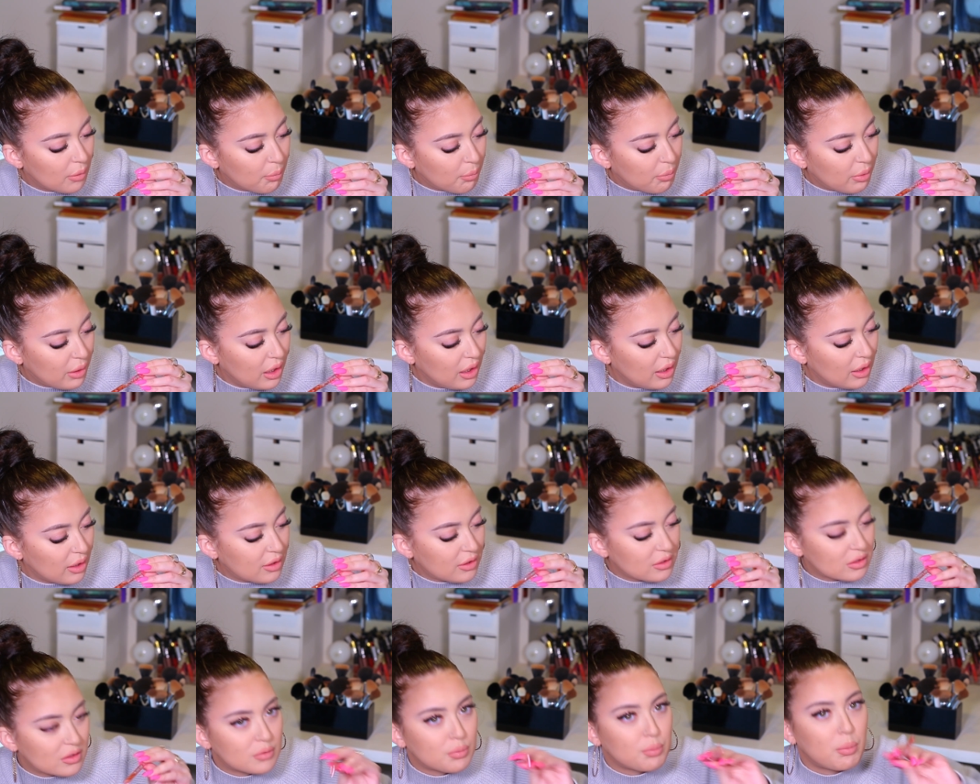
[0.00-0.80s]

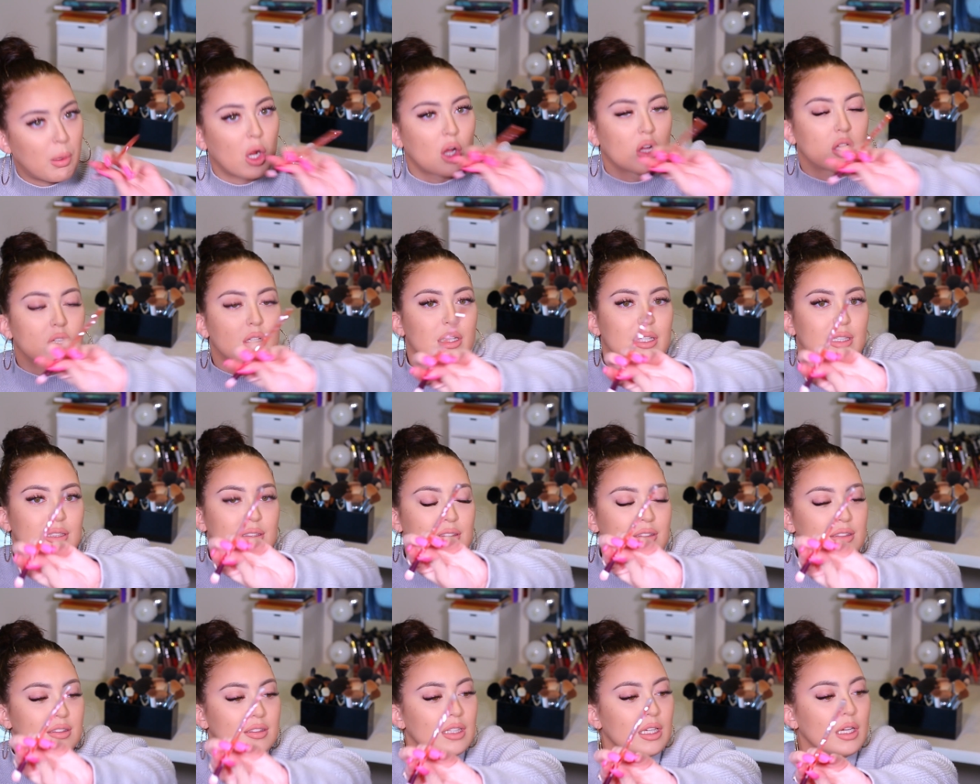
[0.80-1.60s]
Pink, sparkly
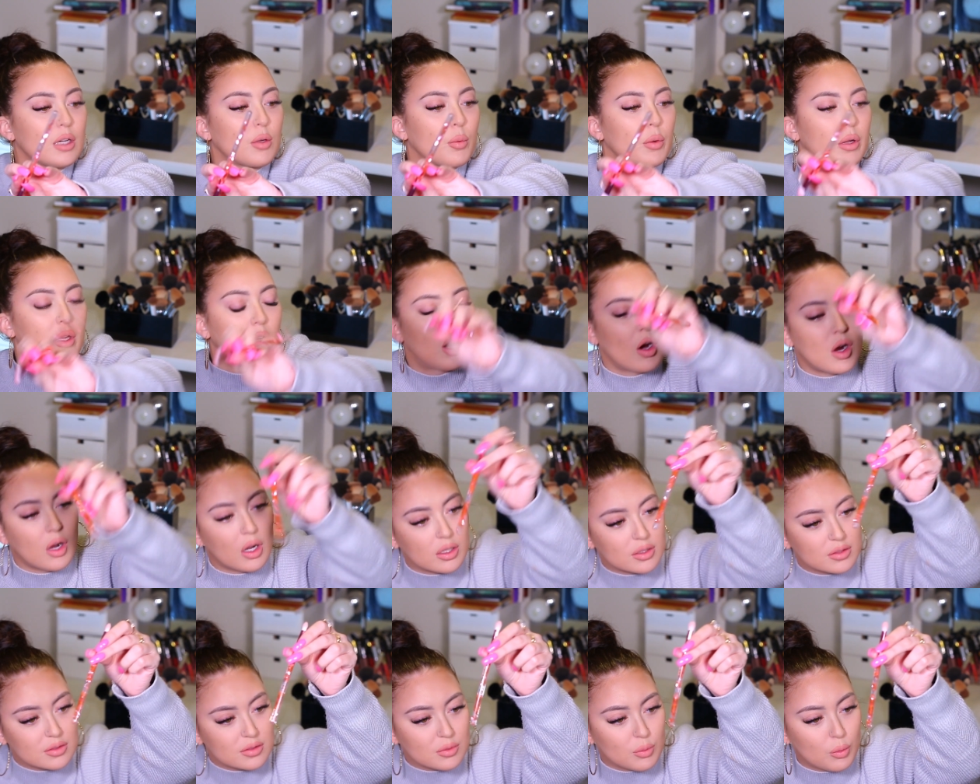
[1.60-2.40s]
sequin
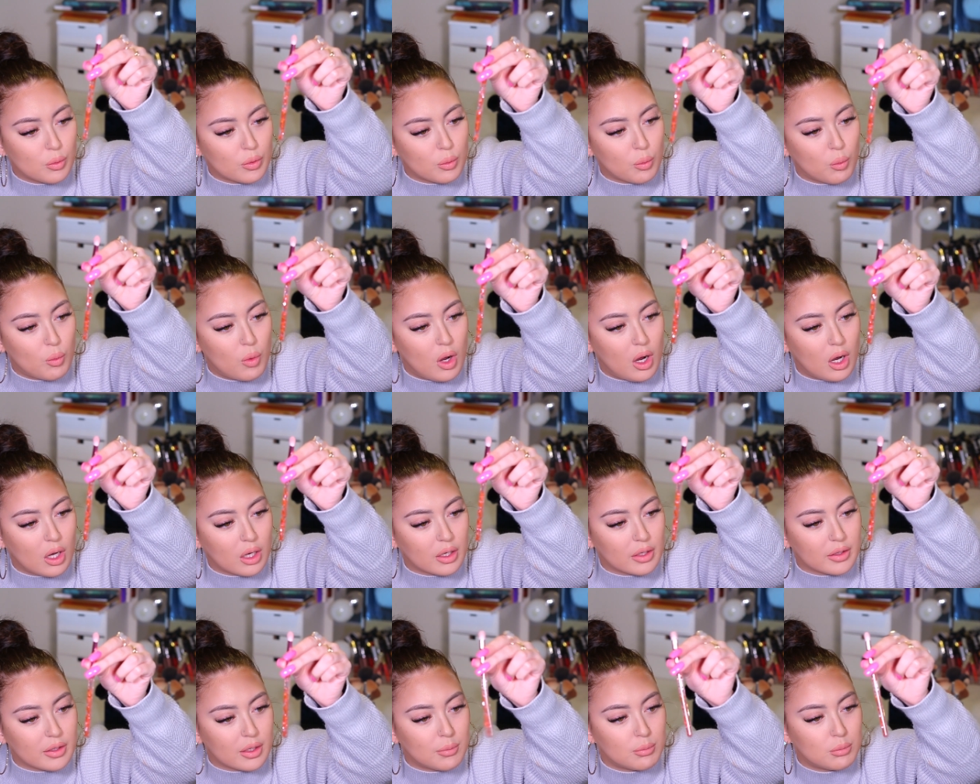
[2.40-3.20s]
hearts with
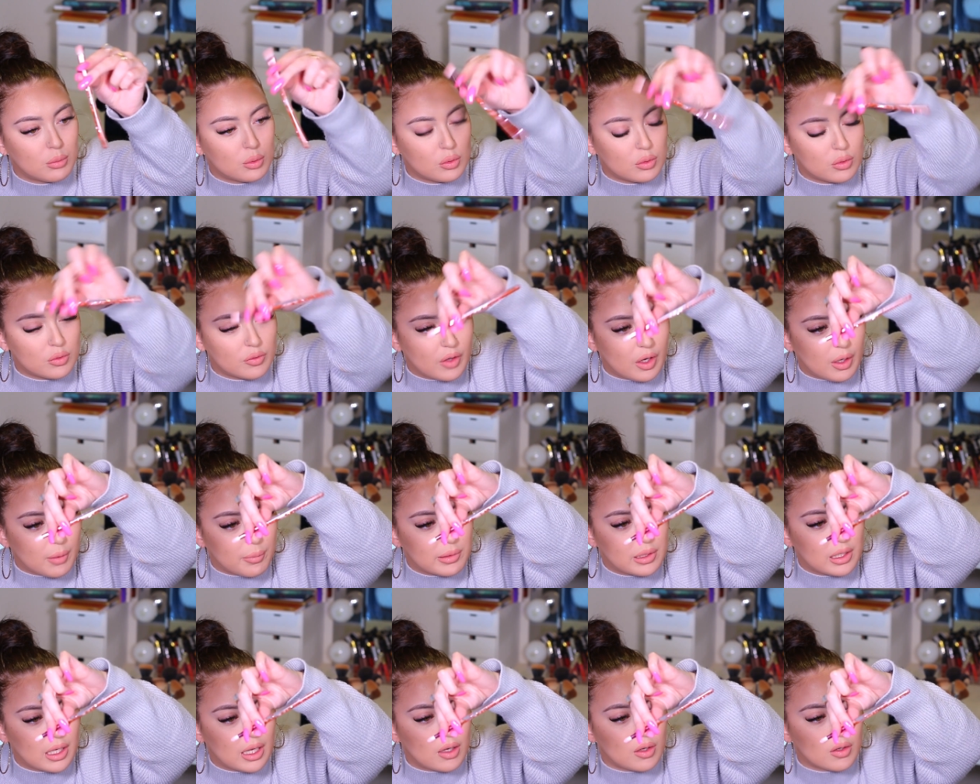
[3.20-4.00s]
water that move up
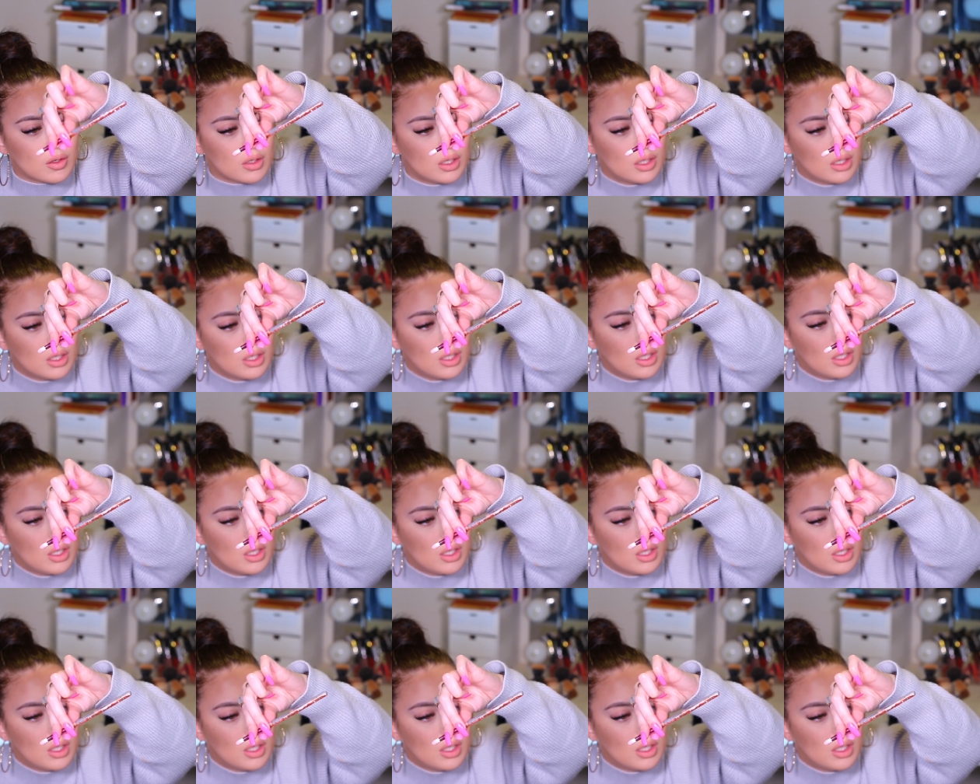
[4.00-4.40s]
and down.